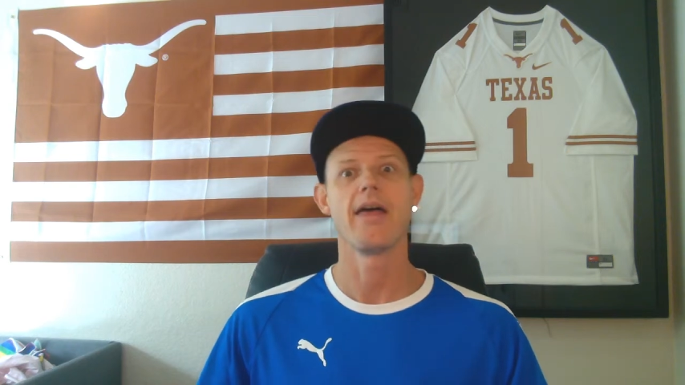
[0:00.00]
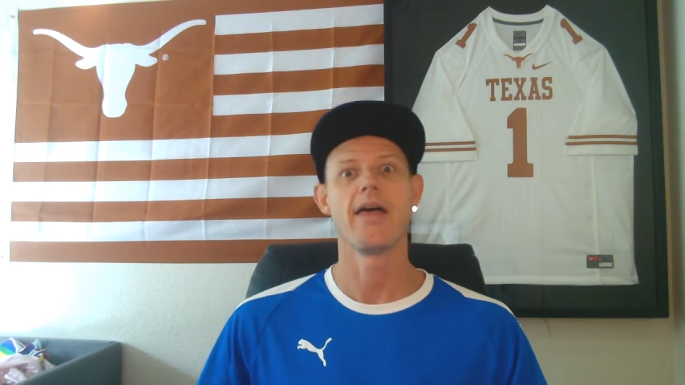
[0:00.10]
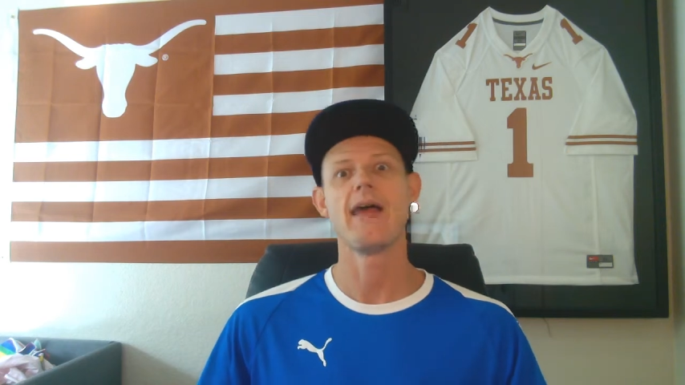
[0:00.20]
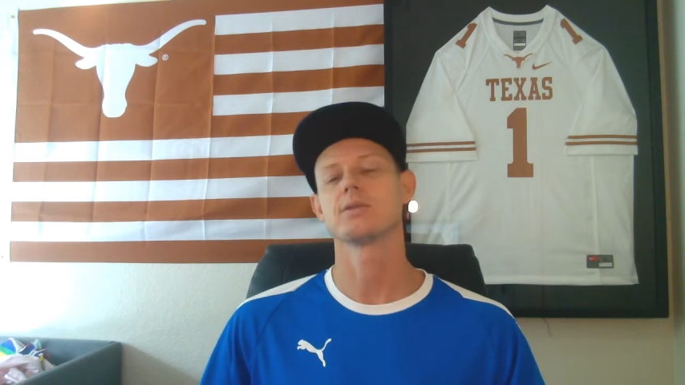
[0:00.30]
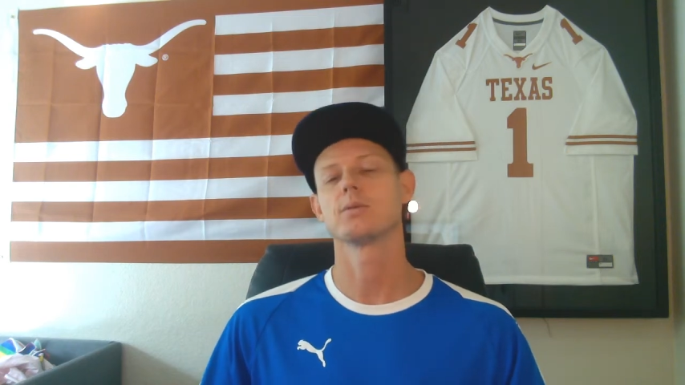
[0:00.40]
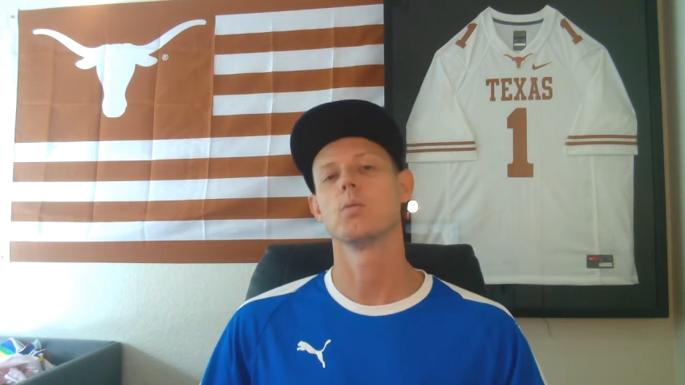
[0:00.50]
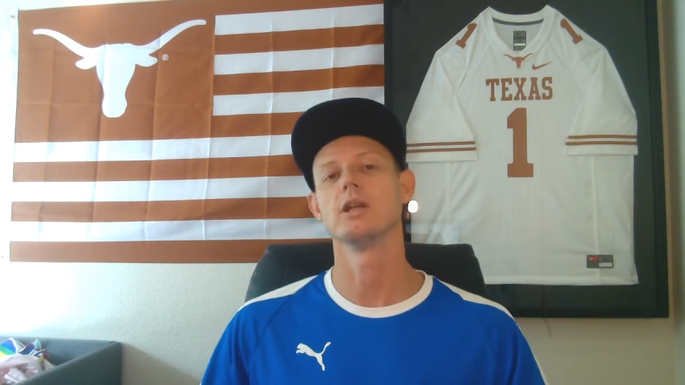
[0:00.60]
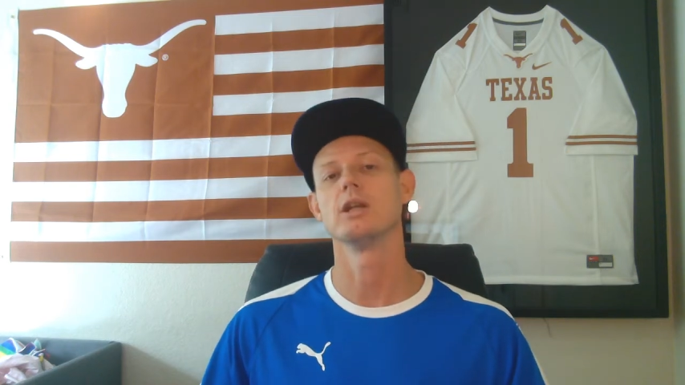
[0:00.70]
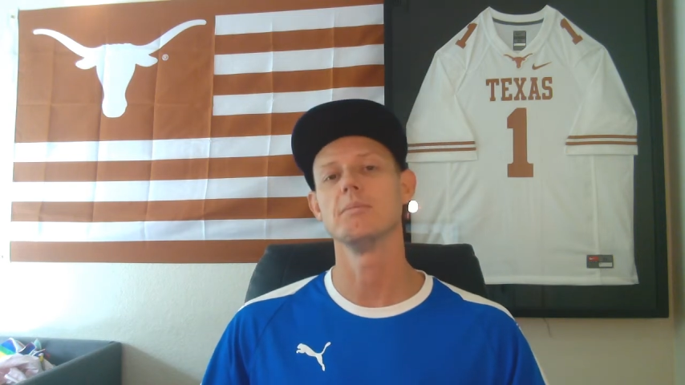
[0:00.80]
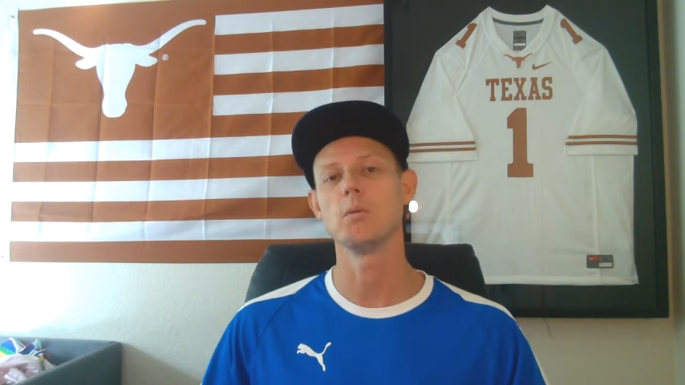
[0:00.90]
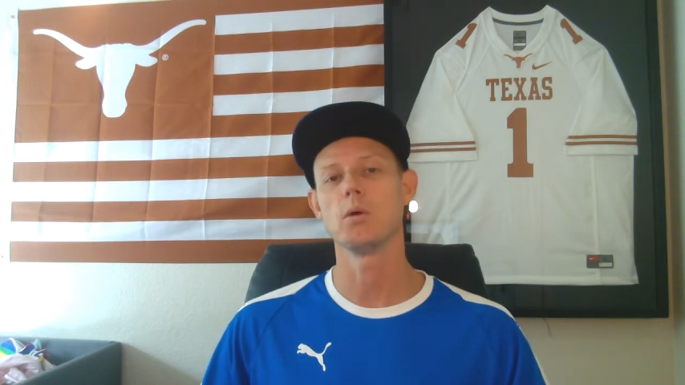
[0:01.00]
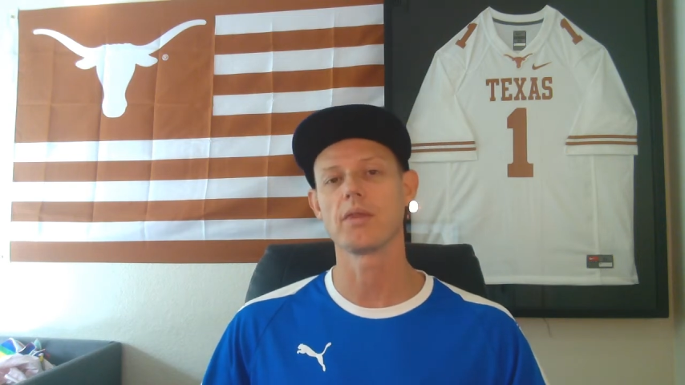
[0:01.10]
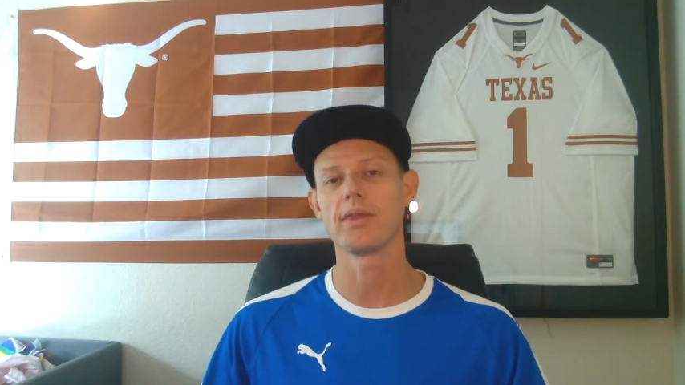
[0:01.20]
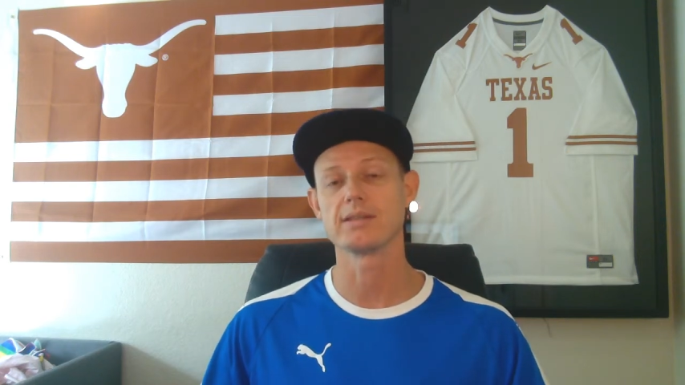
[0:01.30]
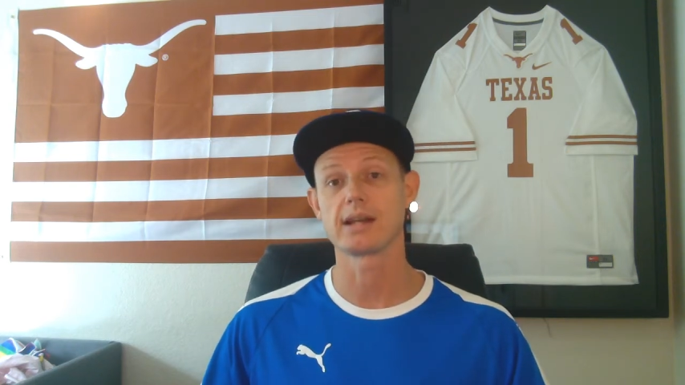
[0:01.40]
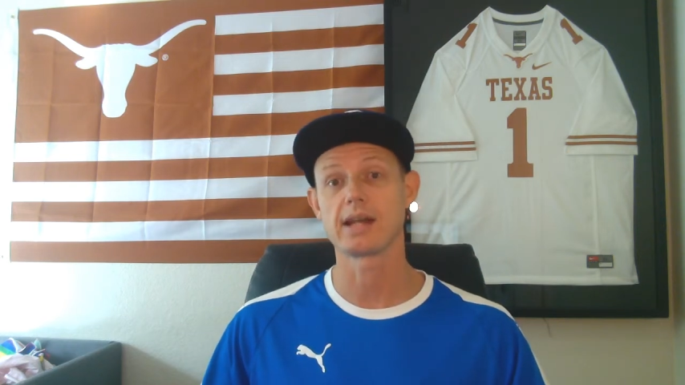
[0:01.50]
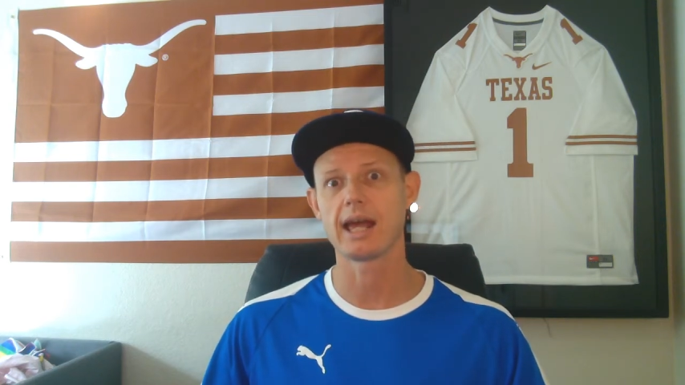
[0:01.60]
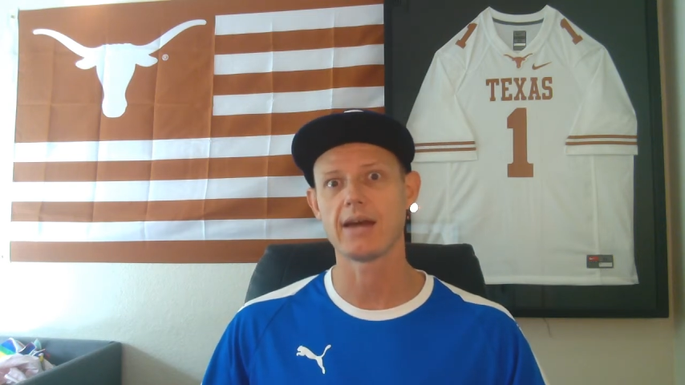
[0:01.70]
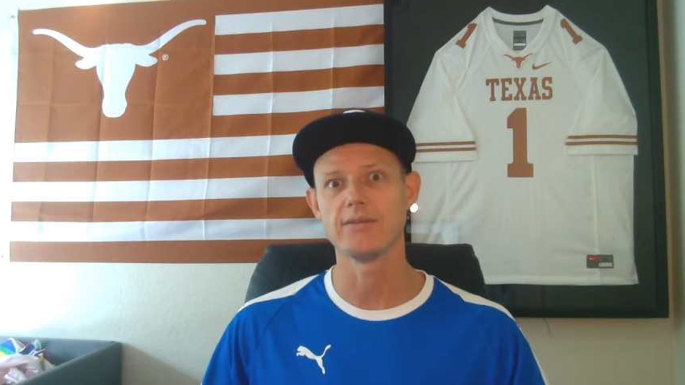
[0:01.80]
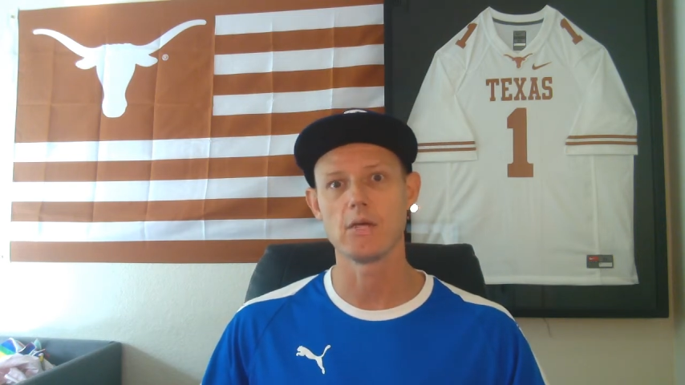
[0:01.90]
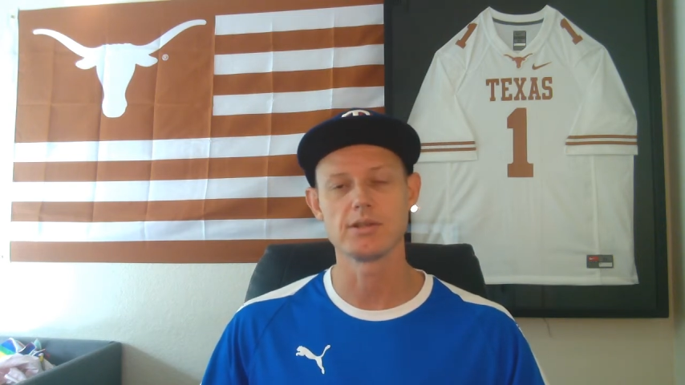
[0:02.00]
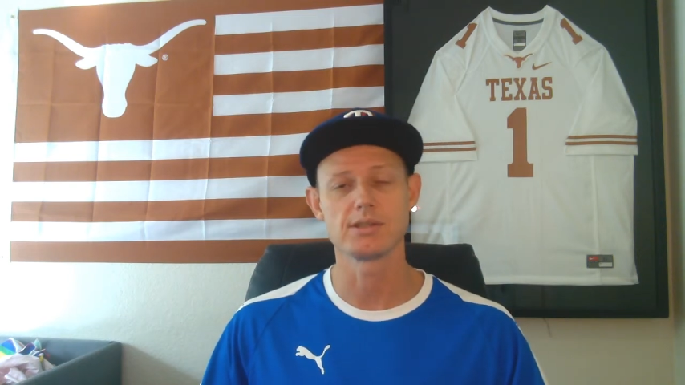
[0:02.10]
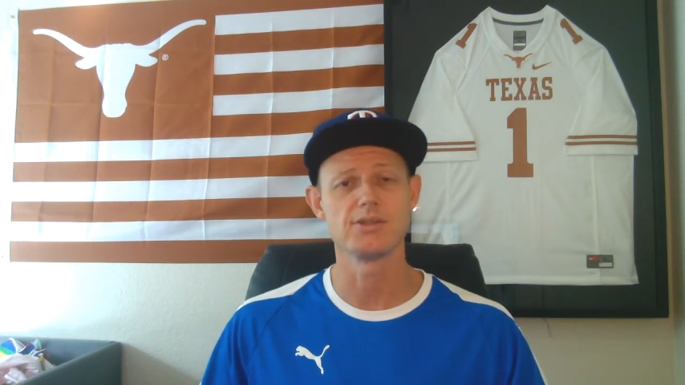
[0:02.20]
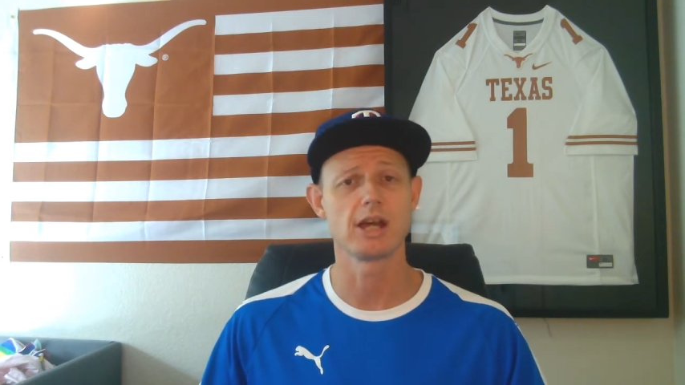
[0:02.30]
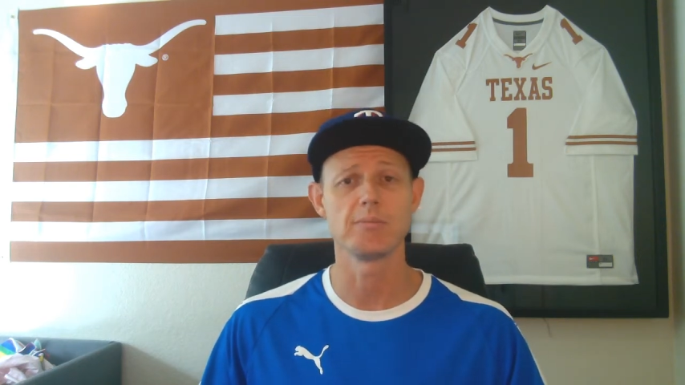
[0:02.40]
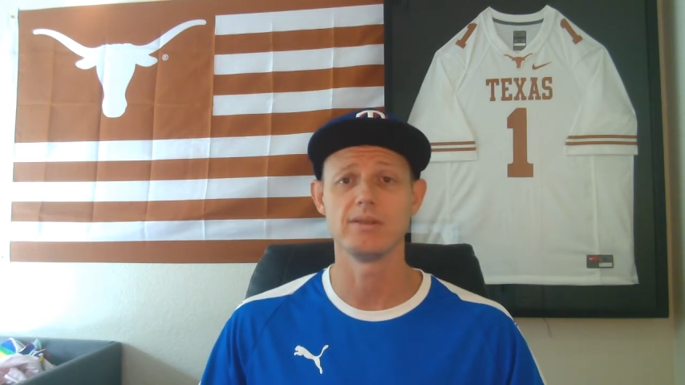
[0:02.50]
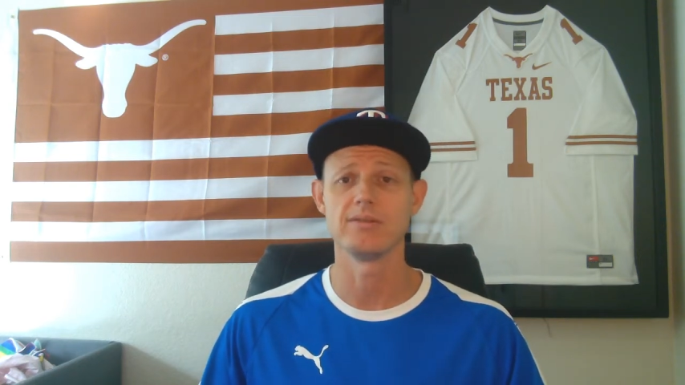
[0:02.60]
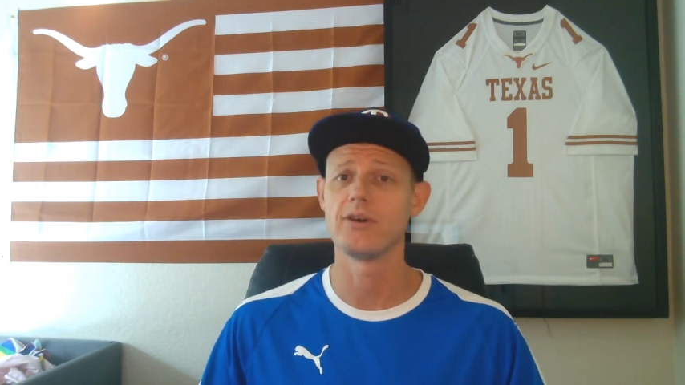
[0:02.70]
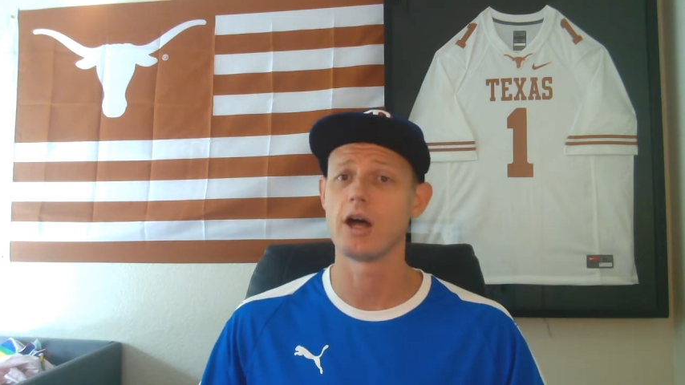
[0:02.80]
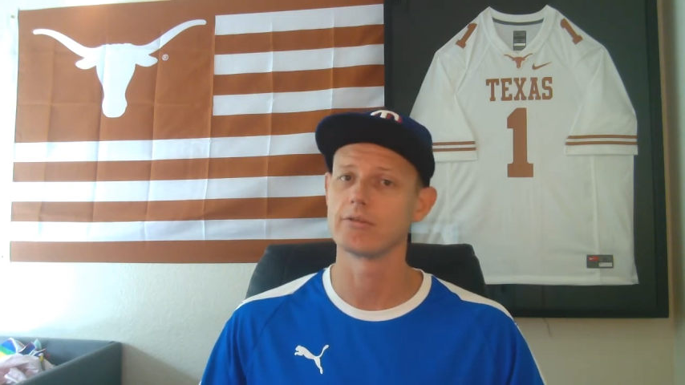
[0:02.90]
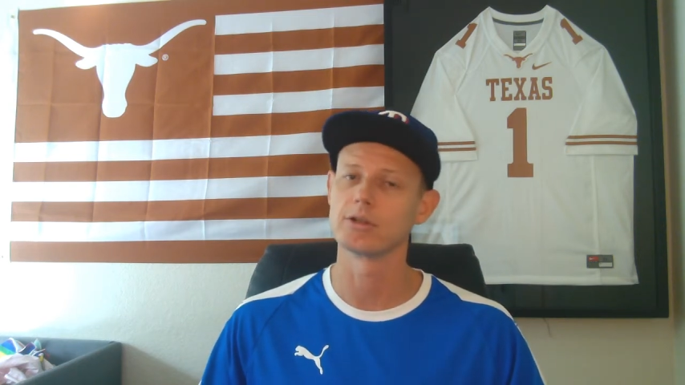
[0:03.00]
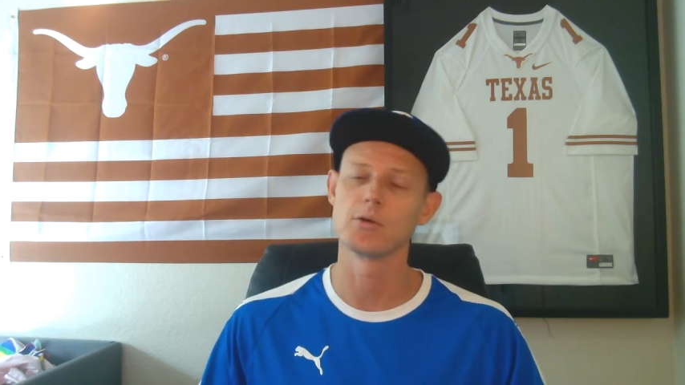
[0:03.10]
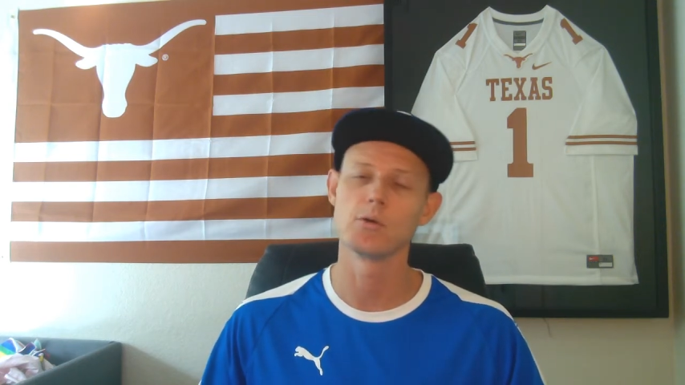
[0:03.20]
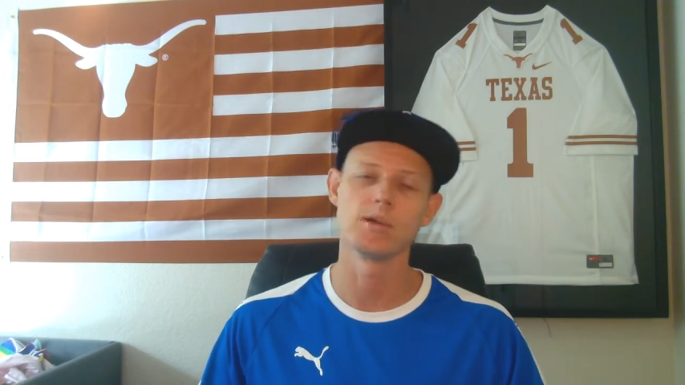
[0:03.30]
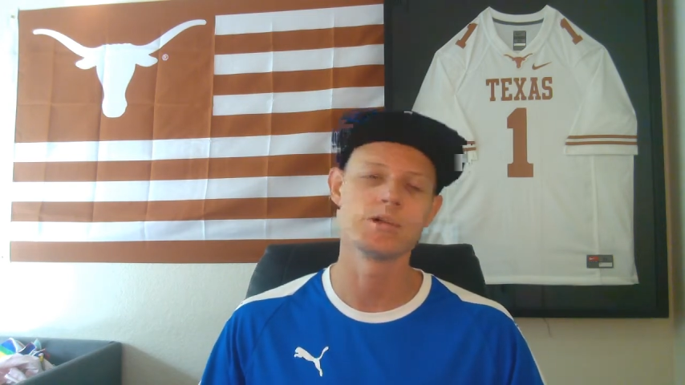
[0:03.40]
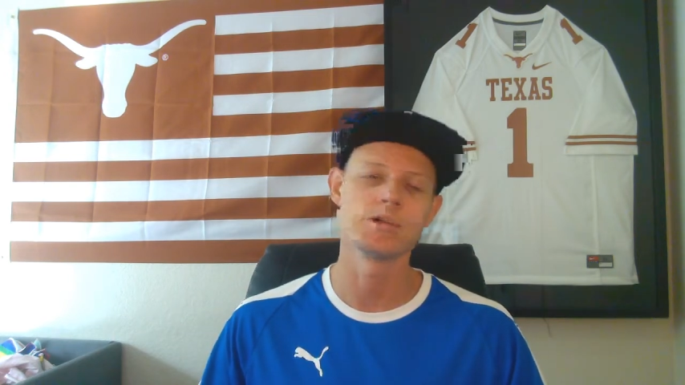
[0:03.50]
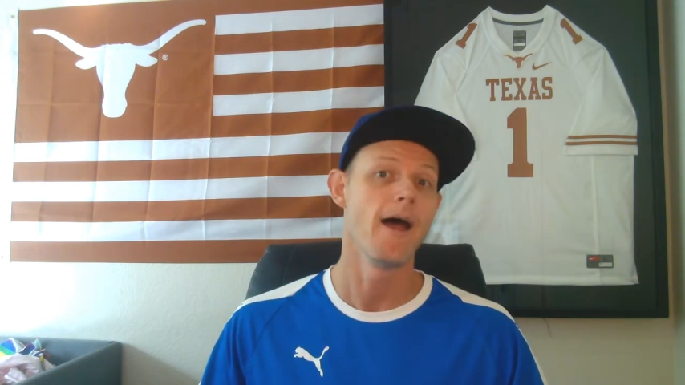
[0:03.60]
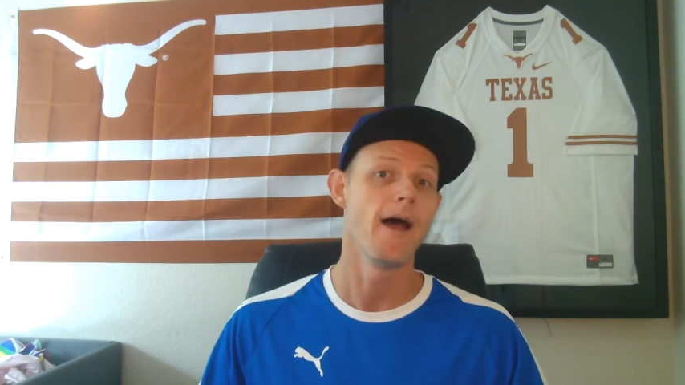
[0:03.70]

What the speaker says: That's going to be one of the things that I have noticed since I've been following recruiting.